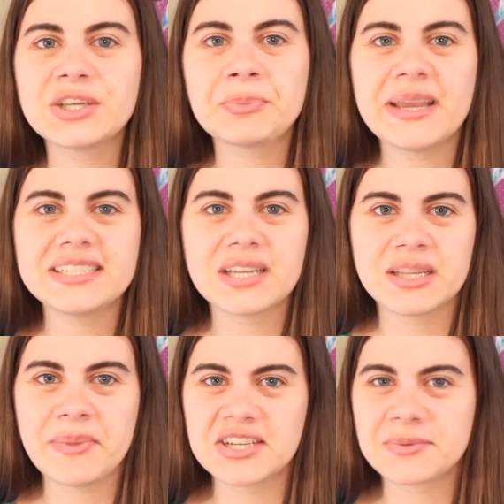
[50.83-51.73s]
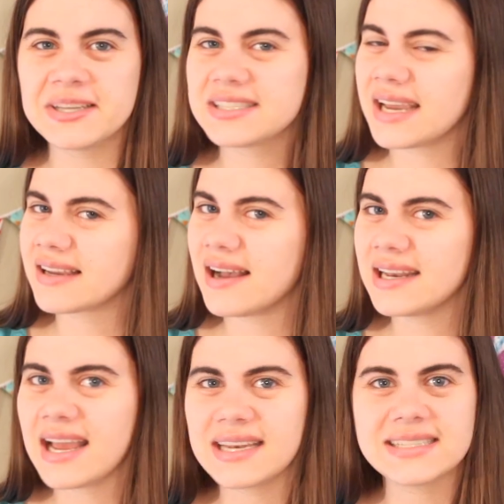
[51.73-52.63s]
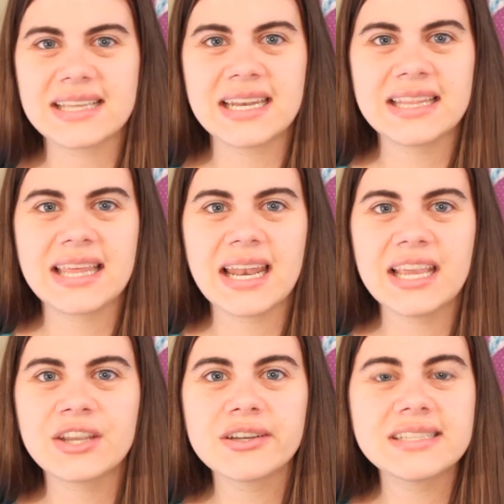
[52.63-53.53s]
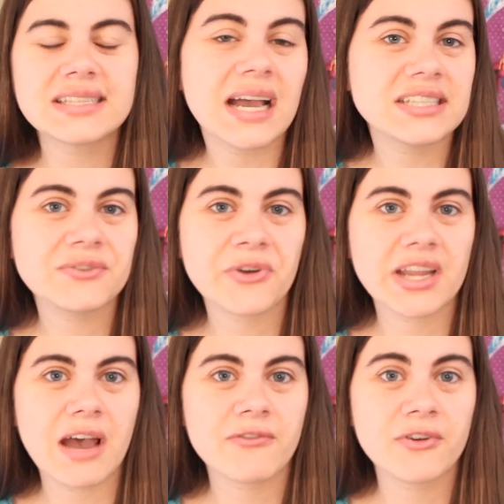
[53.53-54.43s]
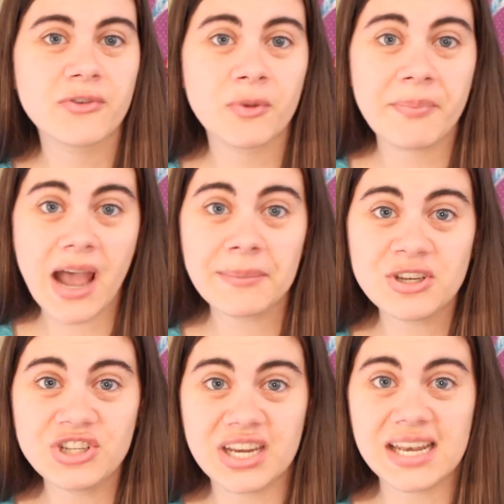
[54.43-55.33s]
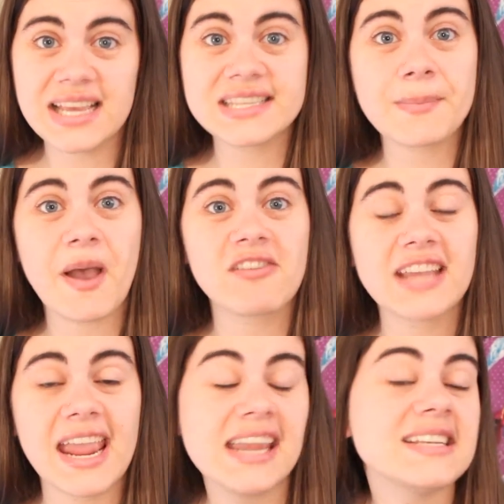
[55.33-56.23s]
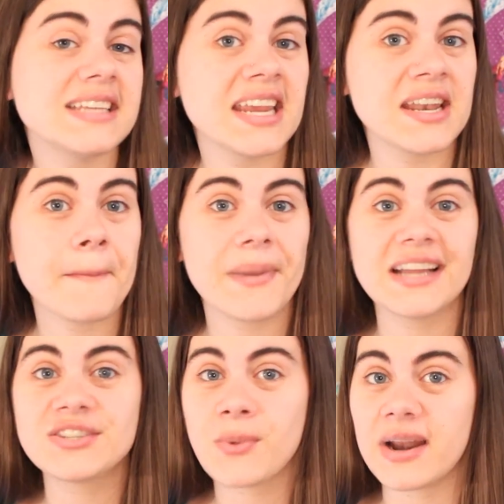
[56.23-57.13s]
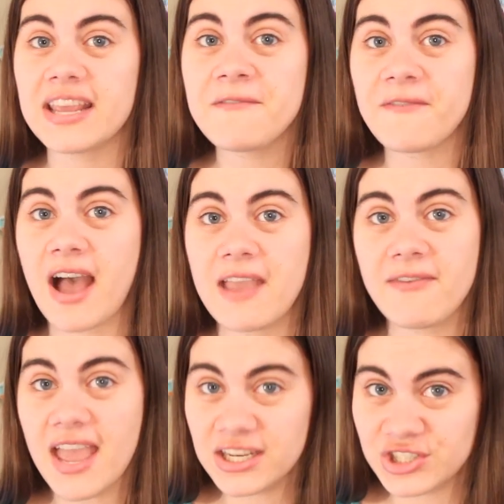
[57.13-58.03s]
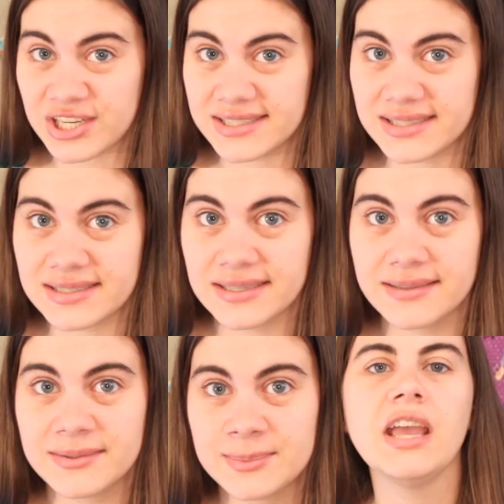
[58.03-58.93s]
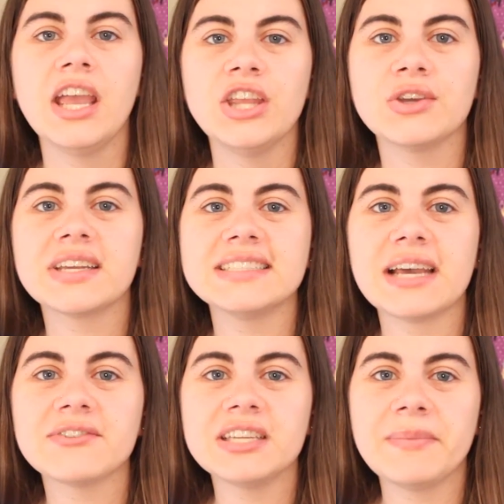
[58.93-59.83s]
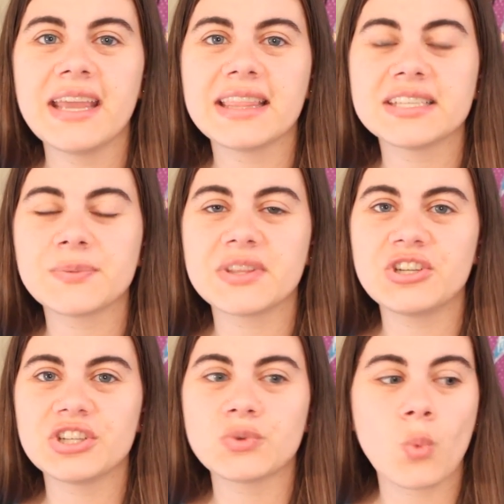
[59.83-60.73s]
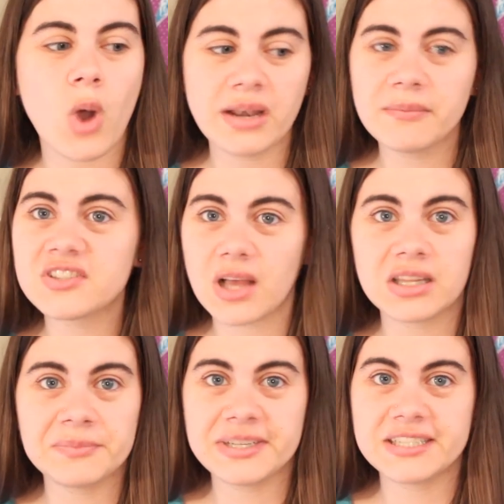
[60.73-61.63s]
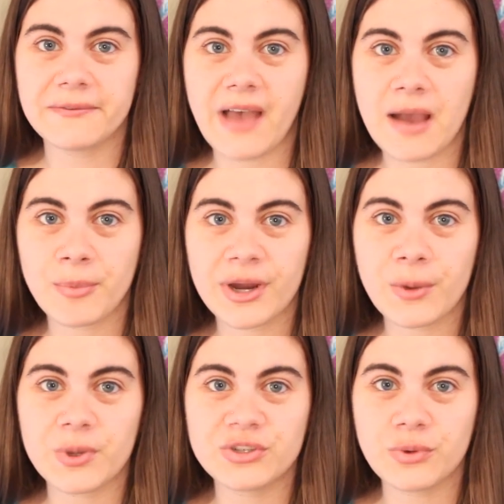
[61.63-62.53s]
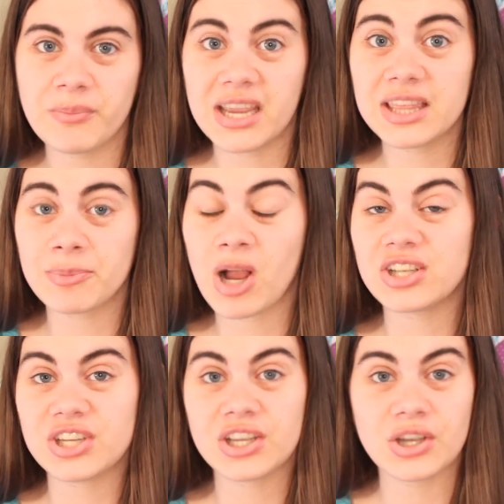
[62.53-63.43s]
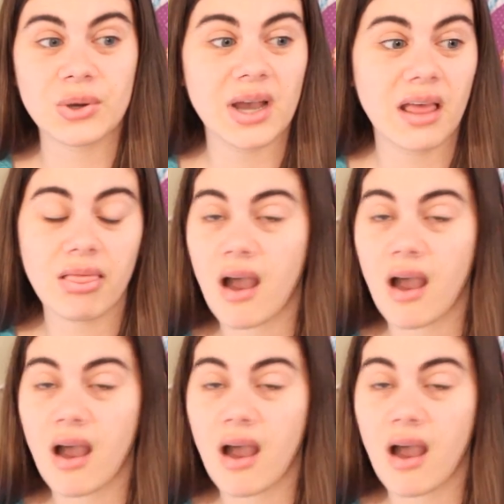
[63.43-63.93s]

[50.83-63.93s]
So based on the measurements I got, I decided that a good size for a cover for my machine is about 18 by 25 inches. You can definitely make this with just one solid piece of fabric, which will make the project go a